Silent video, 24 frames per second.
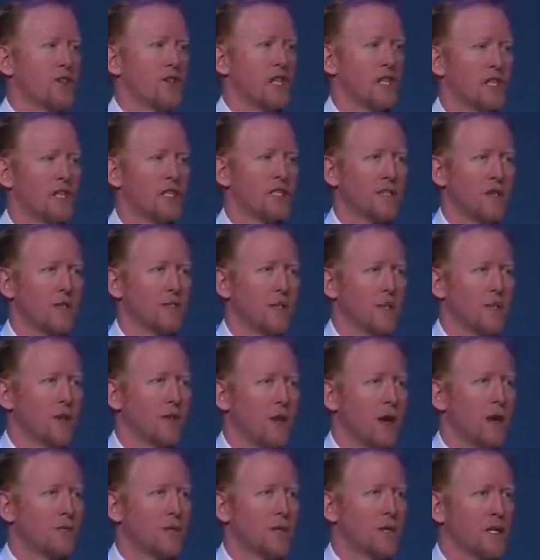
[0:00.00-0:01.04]
turn it into something
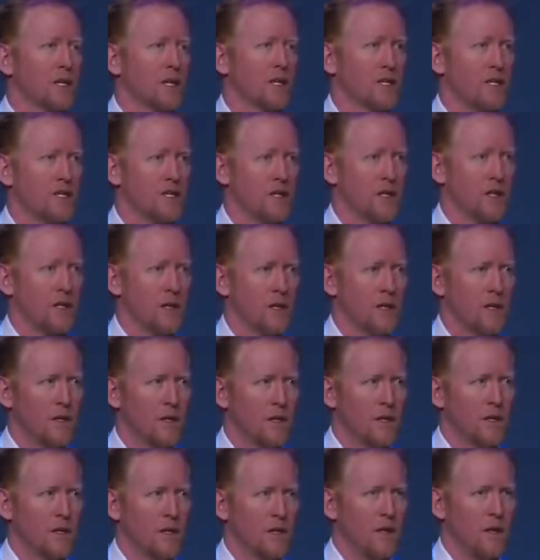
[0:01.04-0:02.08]
great because
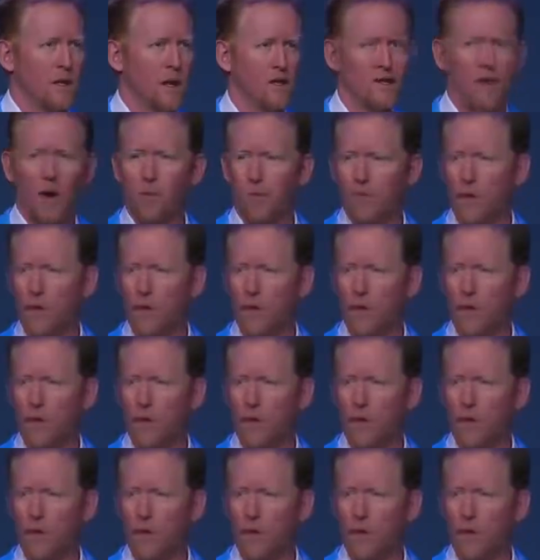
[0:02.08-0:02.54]
of our